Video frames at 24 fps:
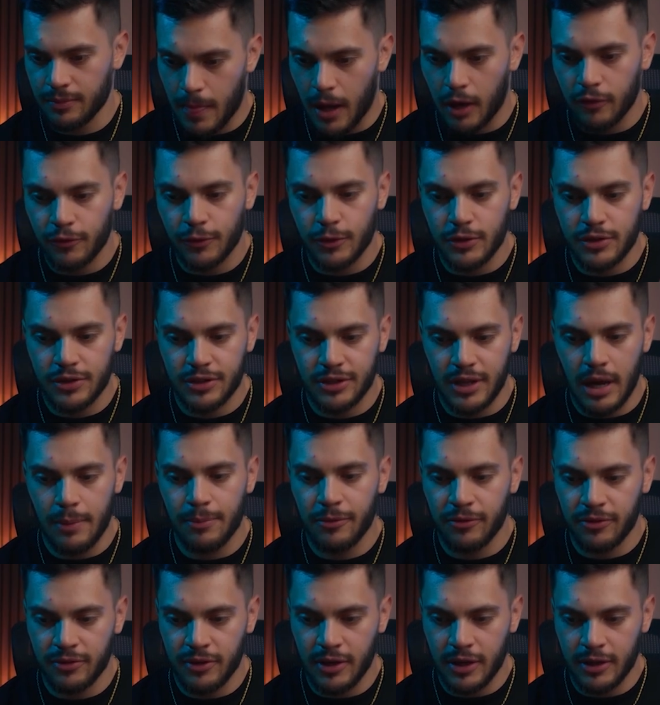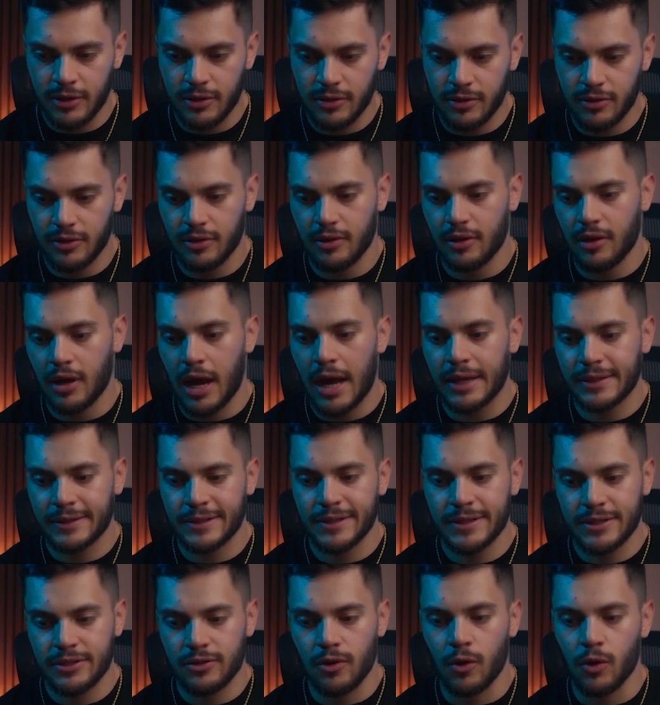Now for step 6,
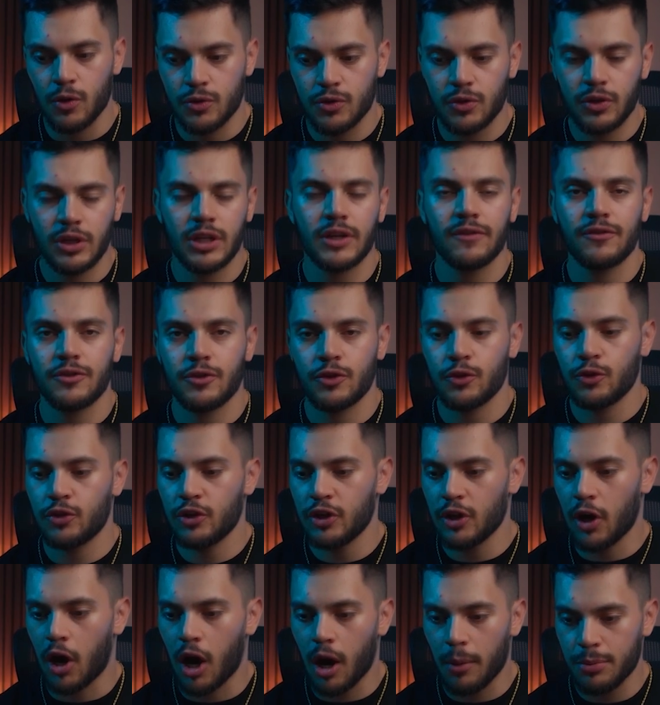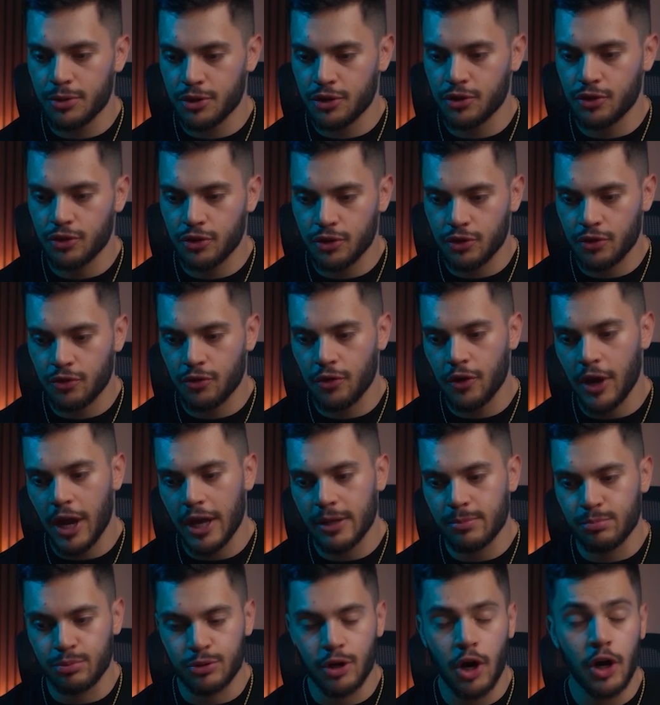Atlas also gives you the option to
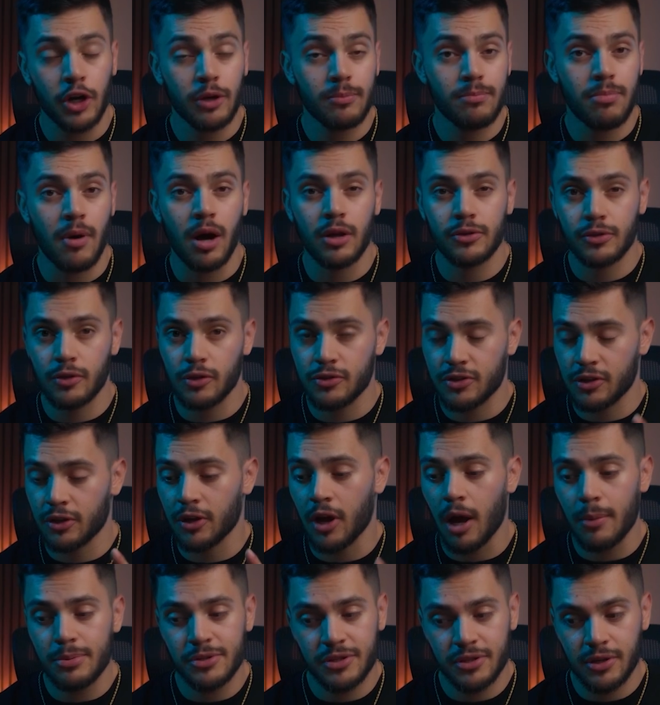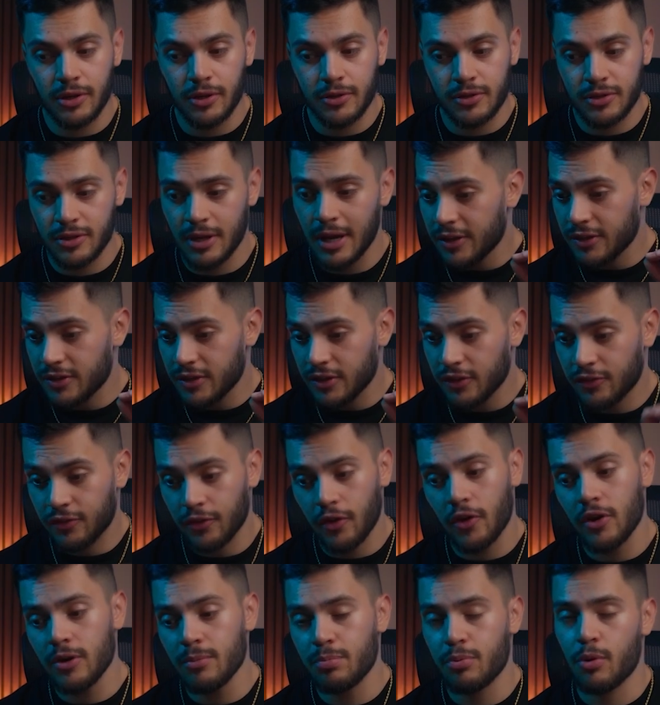create product bundles and upsells. This is
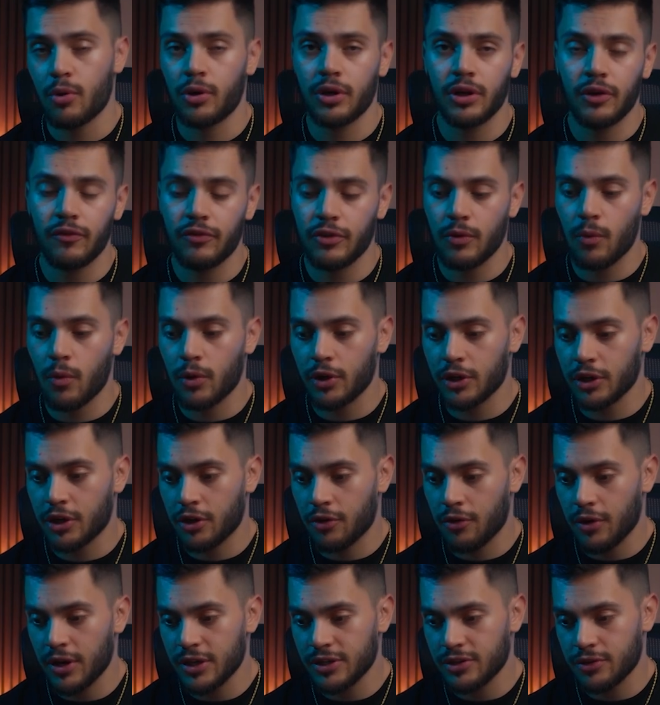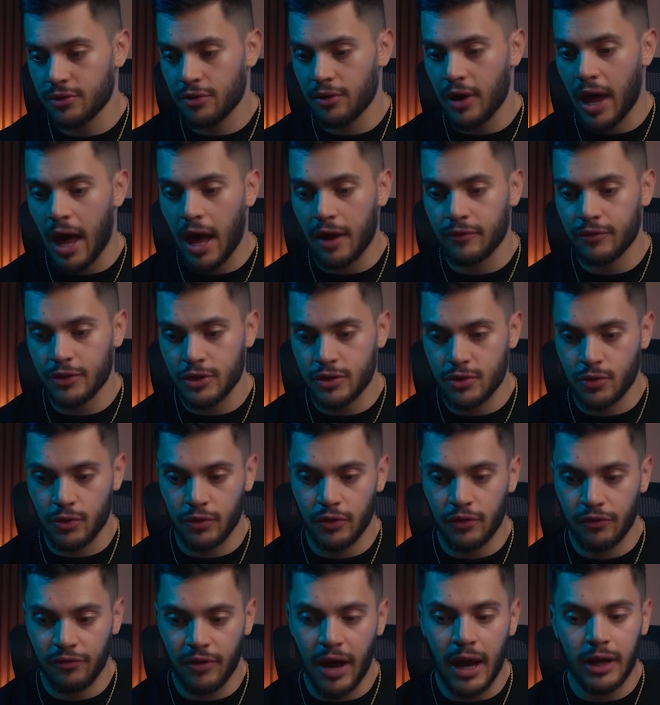very important if you want to increase your average
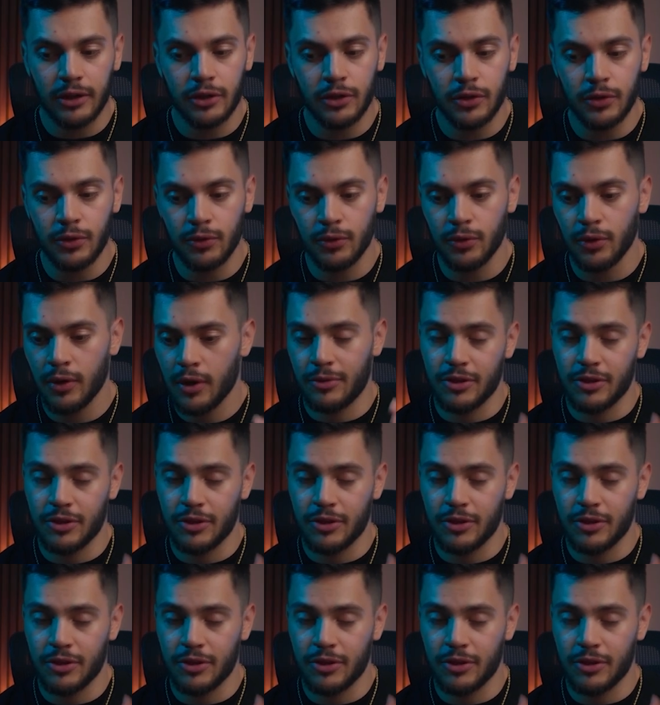order value.